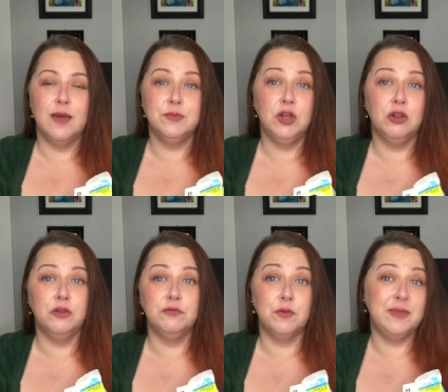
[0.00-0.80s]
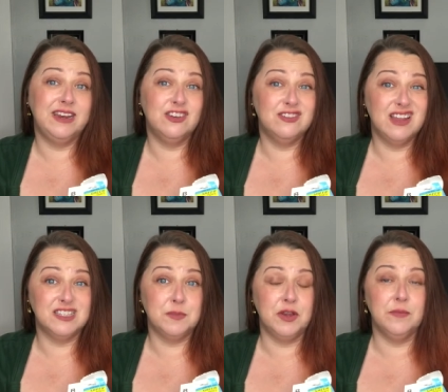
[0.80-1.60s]
curve for me to
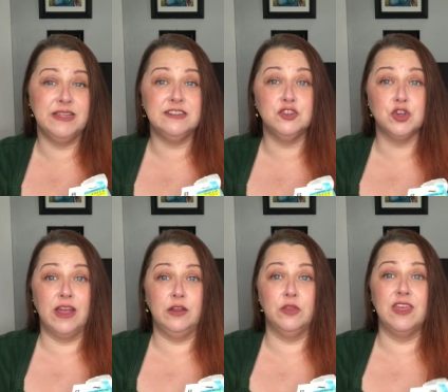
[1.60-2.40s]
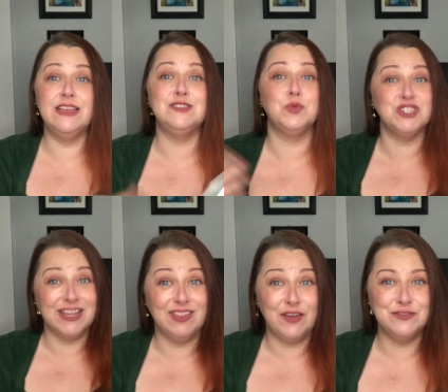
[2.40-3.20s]
experiment and try new things, which I
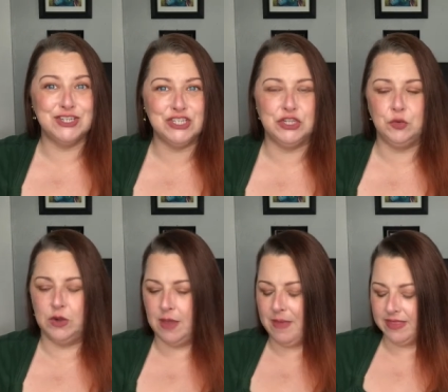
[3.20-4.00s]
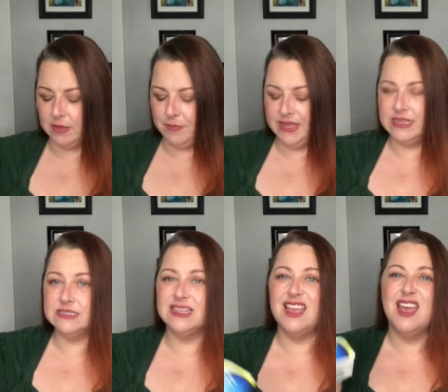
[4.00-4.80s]
love to do when I'm at the
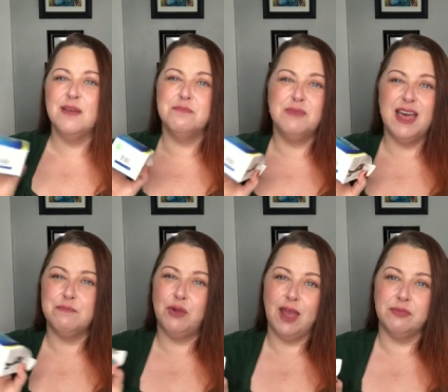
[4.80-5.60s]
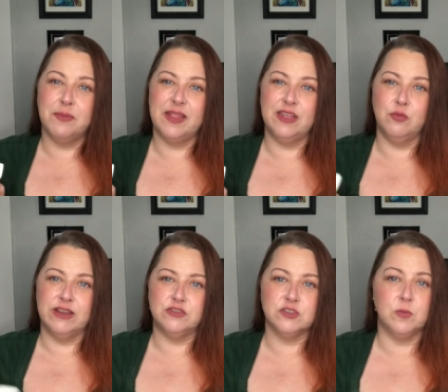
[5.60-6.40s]
bins, but probably in
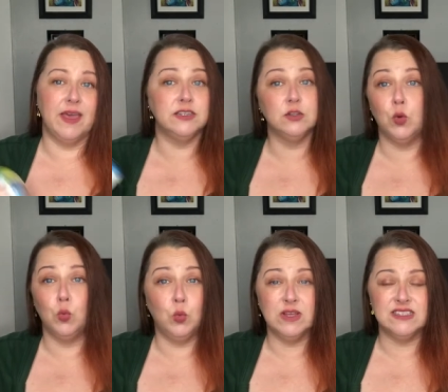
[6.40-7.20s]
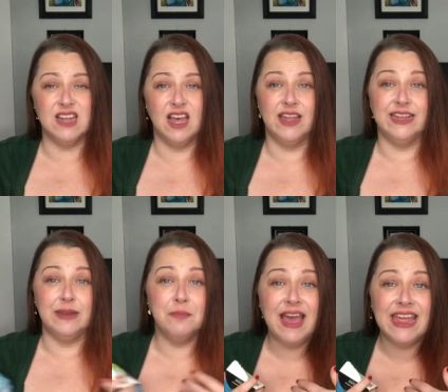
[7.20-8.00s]
retrospect was not,
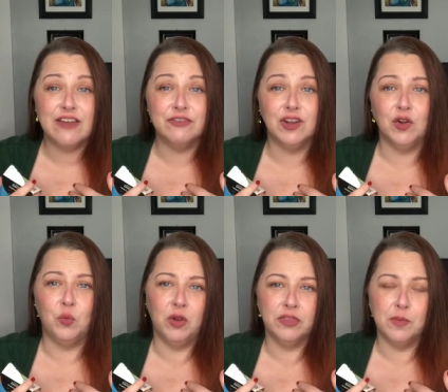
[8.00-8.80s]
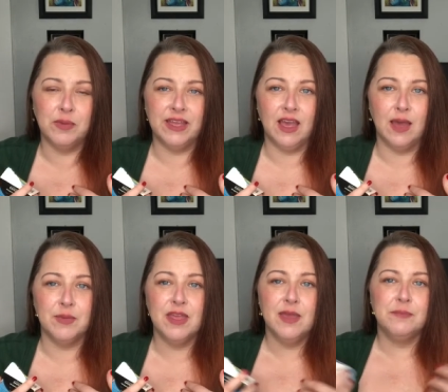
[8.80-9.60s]
in my effort, worth a pickup,
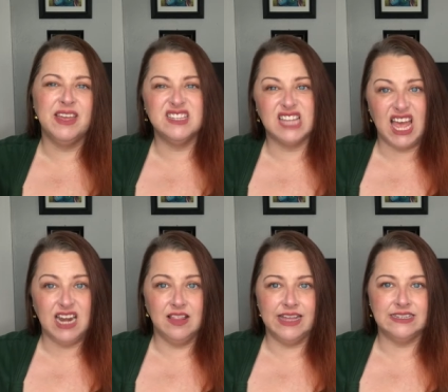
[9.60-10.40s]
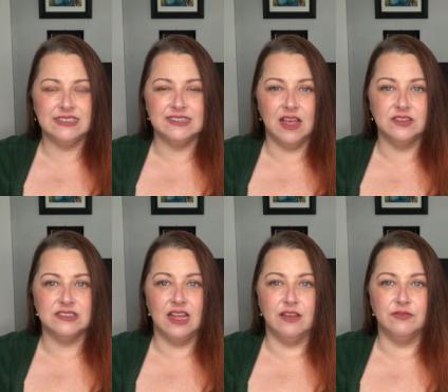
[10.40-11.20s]
because I don't like to sell
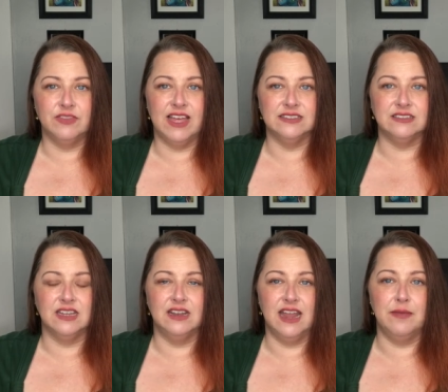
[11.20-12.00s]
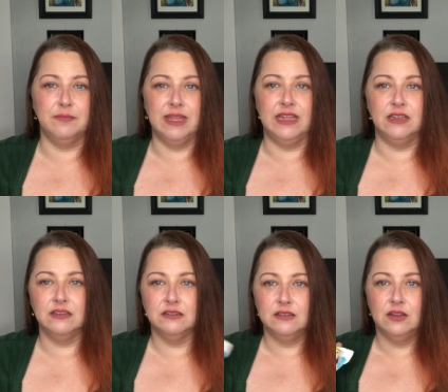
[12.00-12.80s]
stuff that's gonna net me
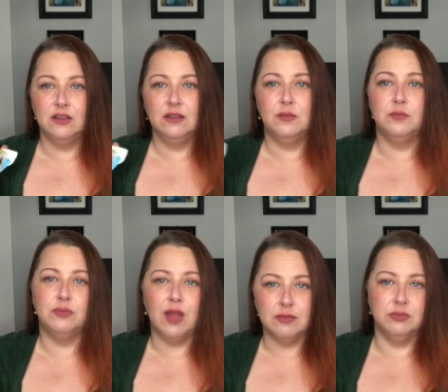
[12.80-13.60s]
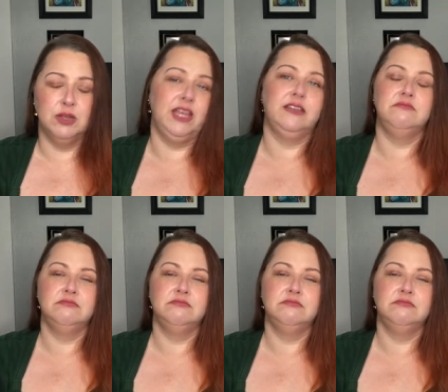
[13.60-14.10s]
probably